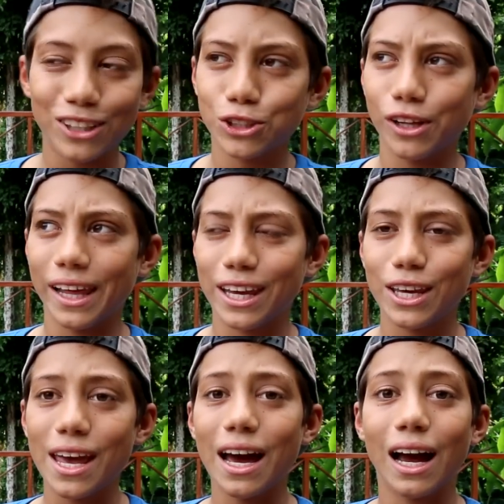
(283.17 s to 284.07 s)
so like
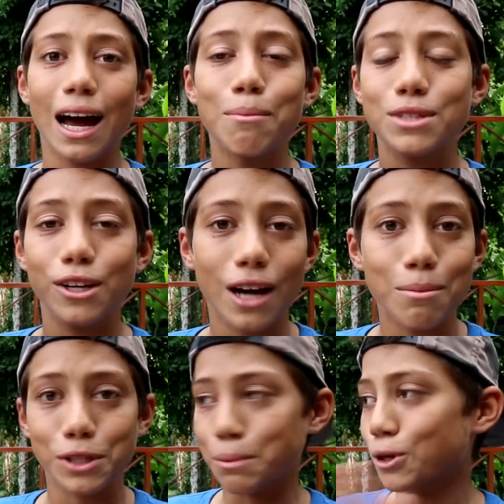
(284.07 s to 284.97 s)
here
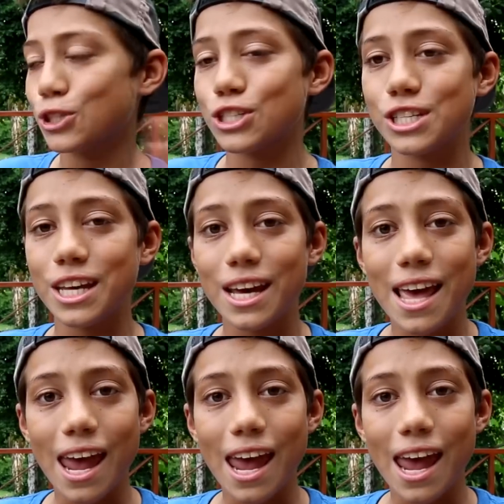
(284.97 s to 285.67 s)
comes an emergency